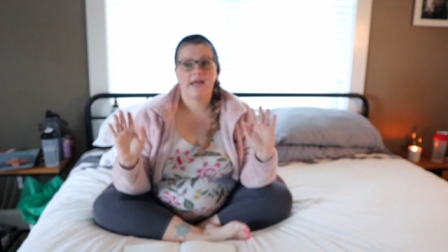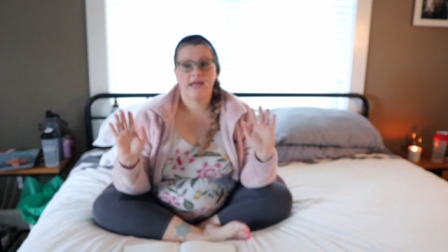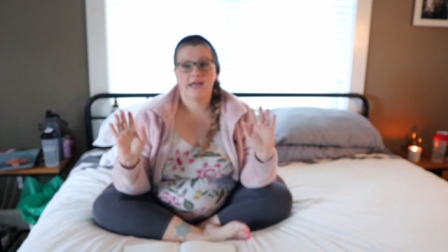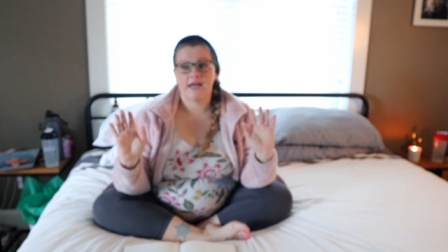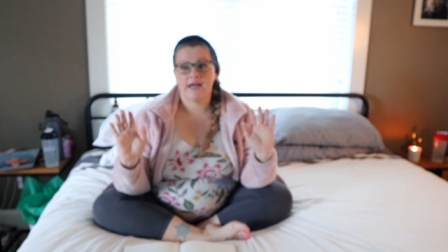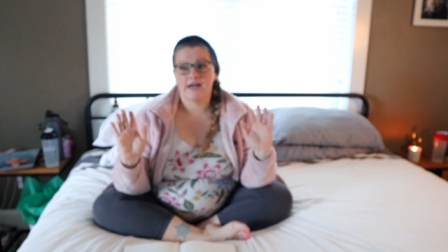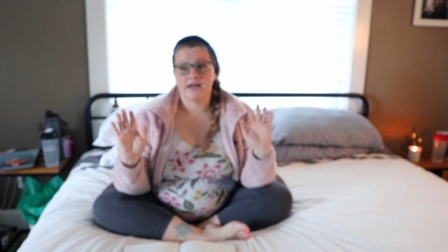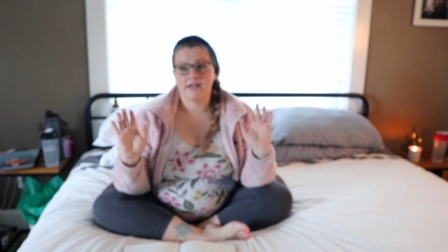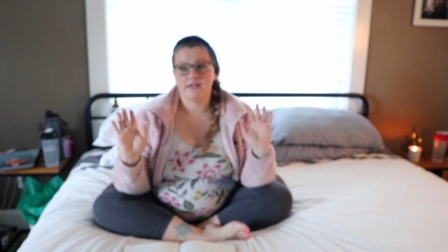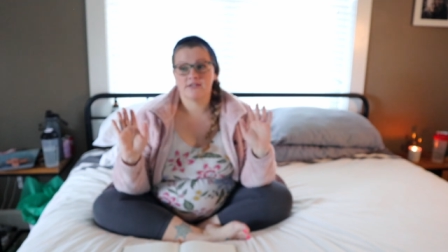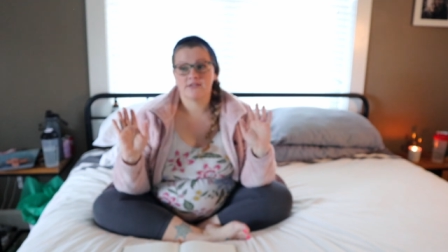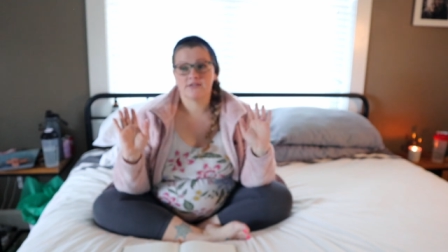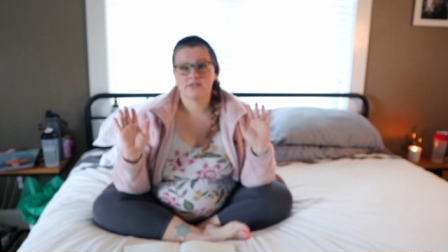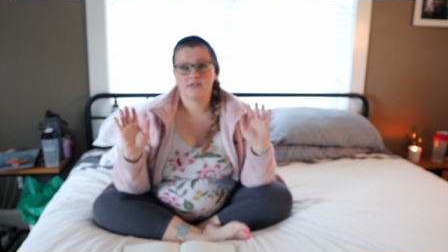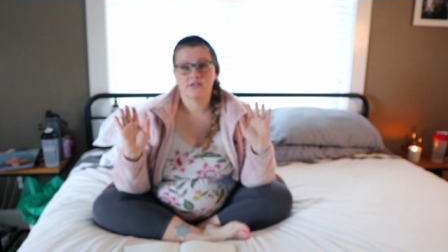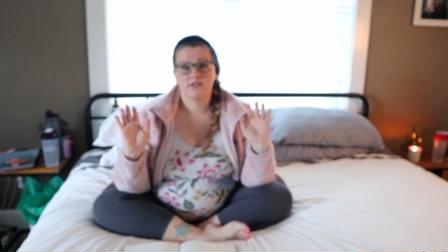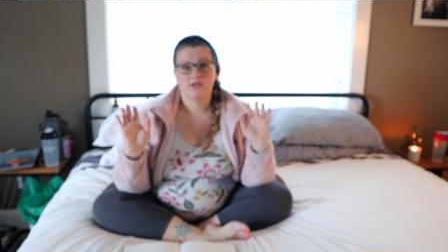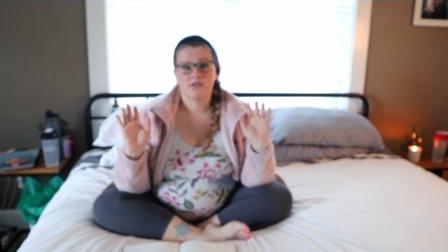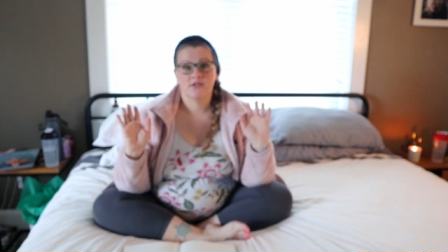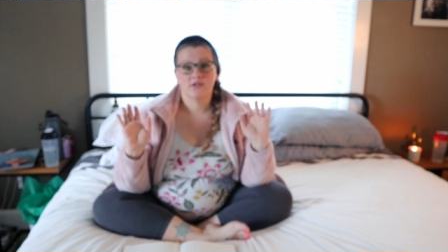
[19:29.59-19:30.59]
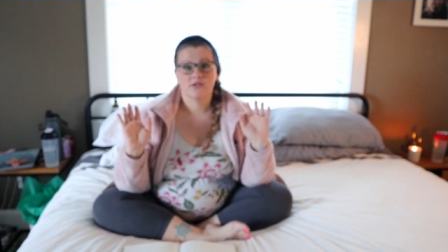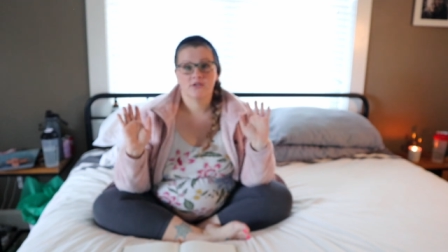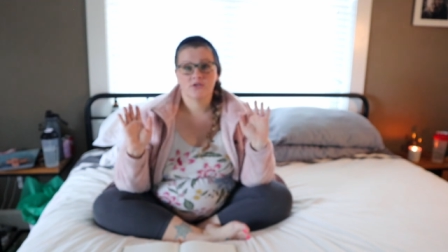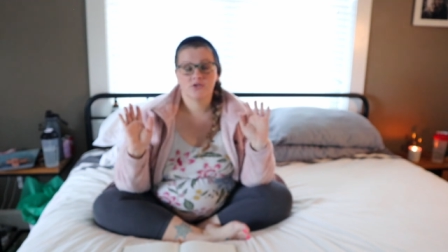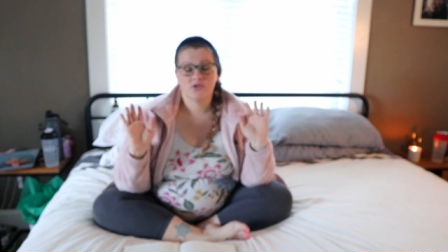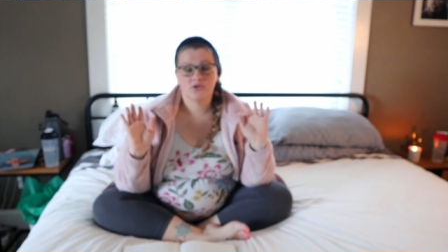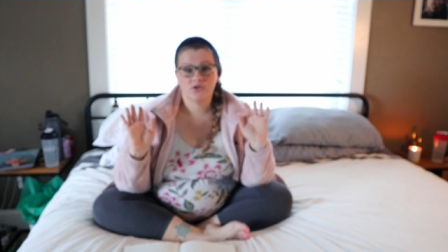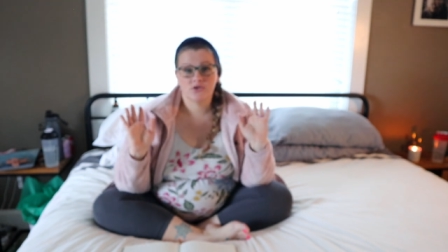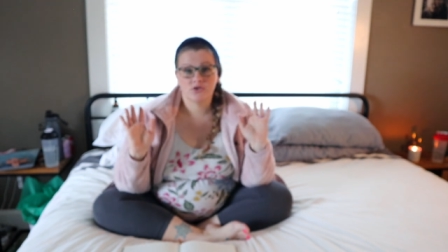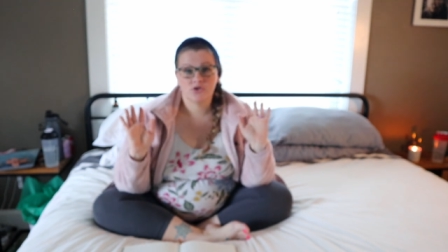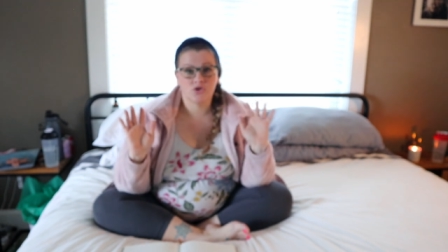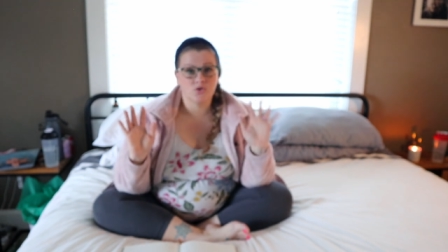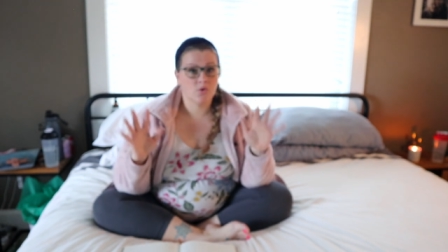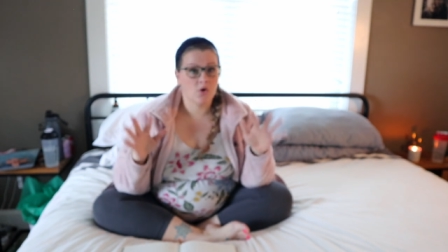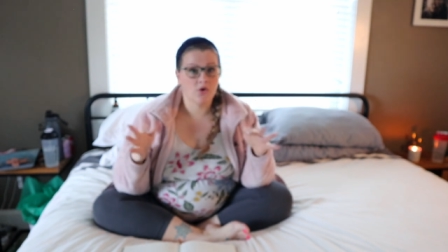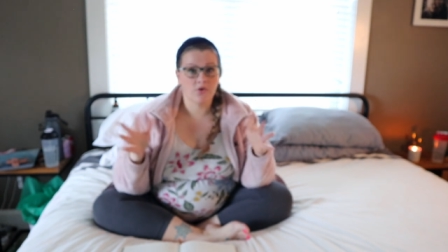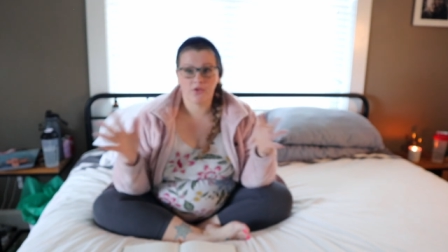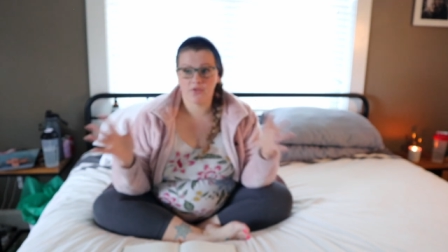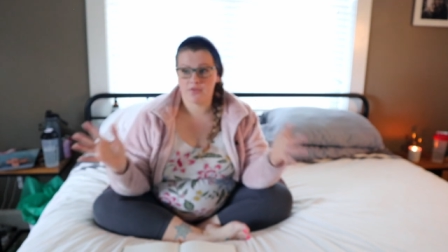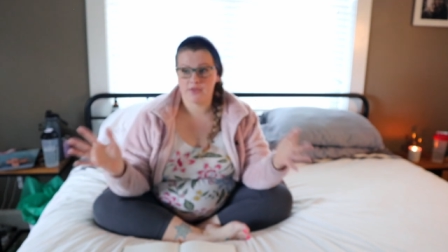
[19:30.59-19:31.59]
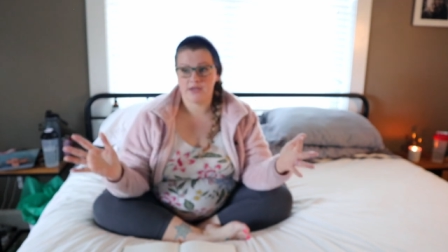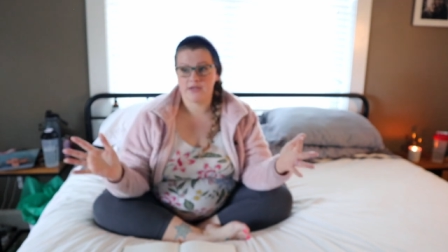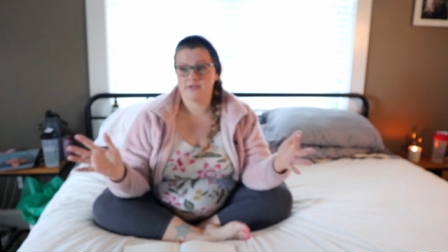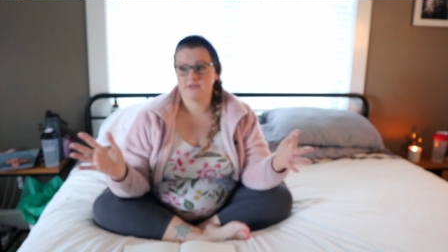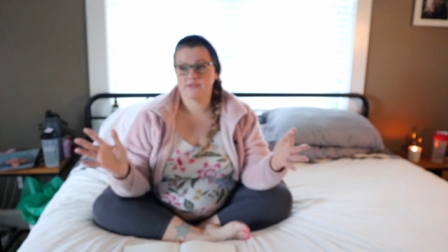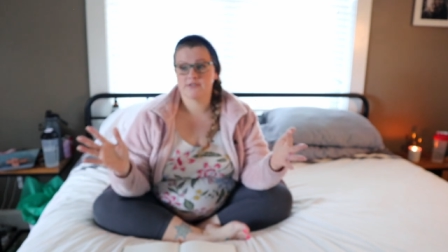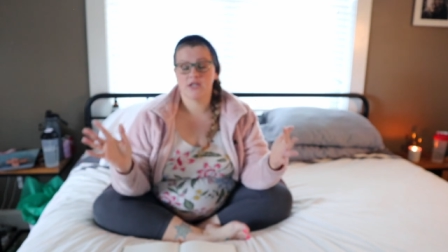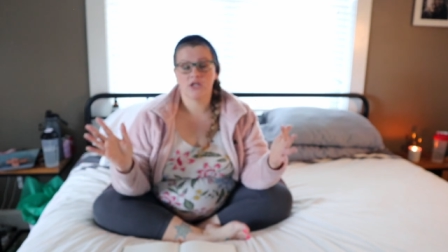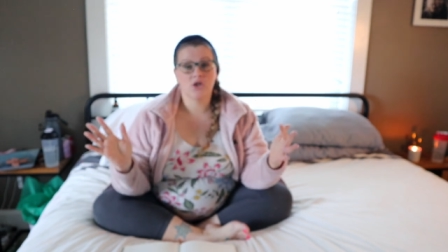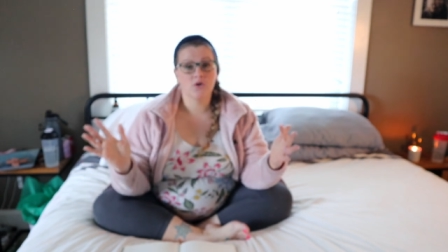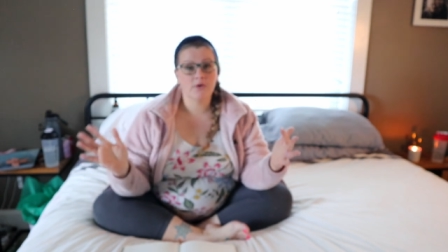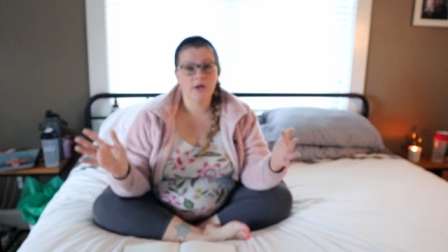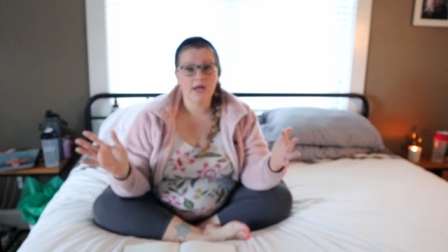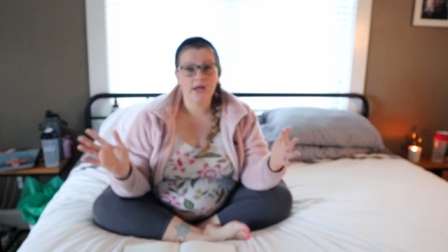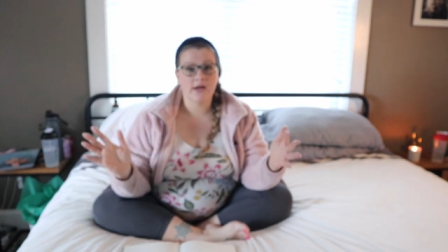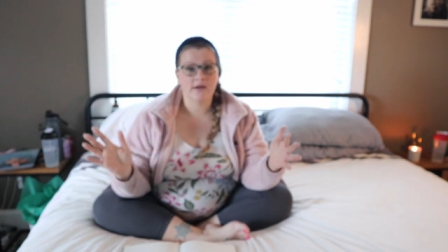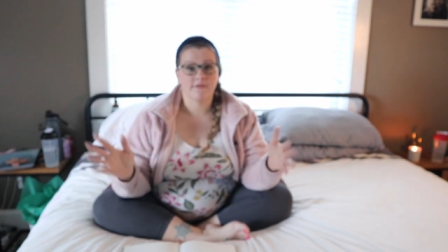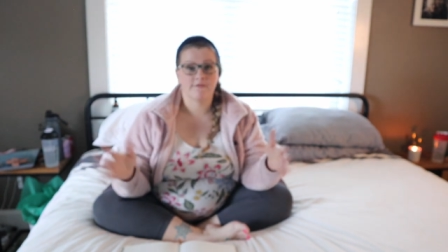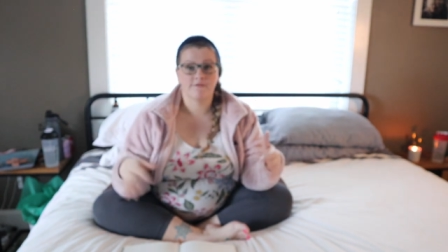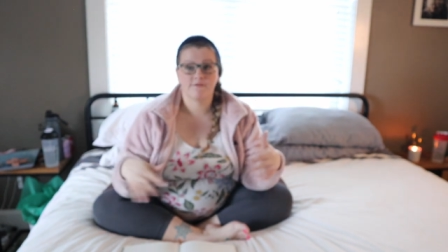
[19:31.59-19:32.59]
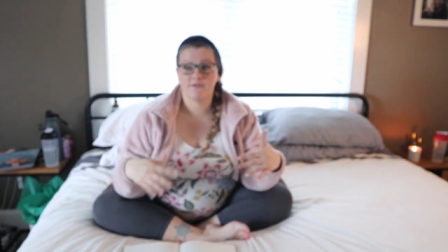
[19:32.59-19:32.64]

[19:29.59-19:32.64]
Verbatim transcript: and do all the things that you can.